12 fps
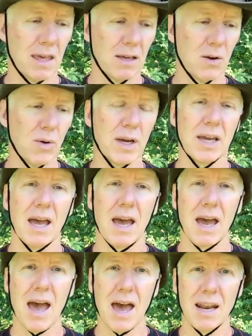quick
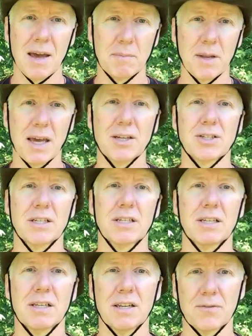adaptation
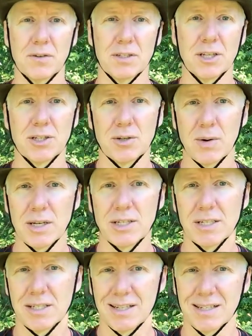to different
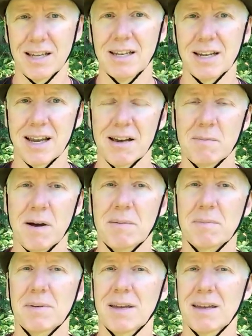situations that tend to come up
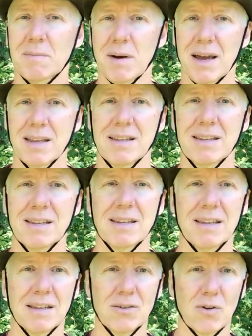in my
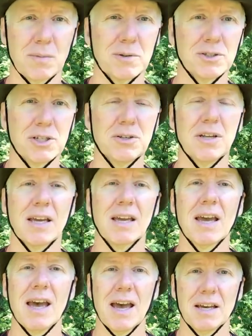normal shooting,
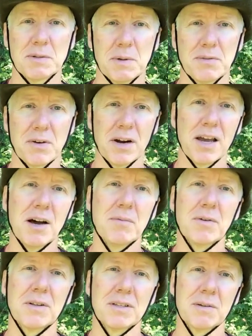has been very
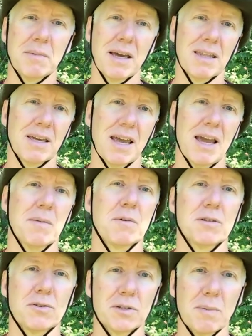helpful to make the
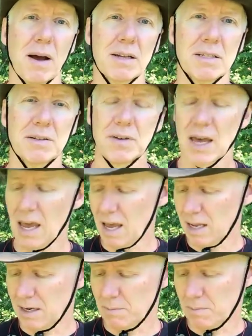cameras responsive
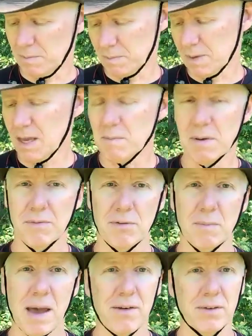and to keep me
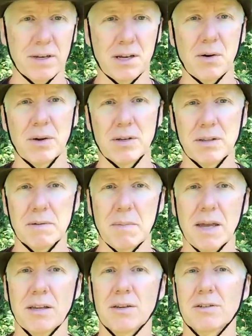from having to go into the
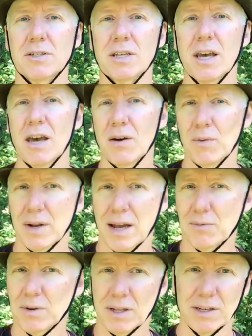menus when I
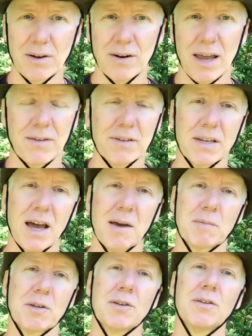really don't have the
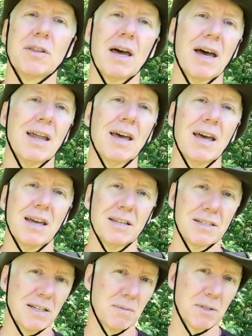time to do that in
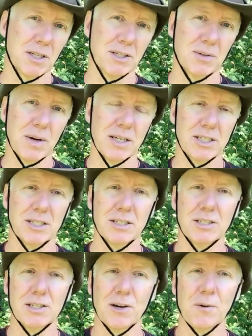some
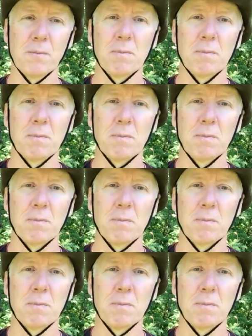situations. So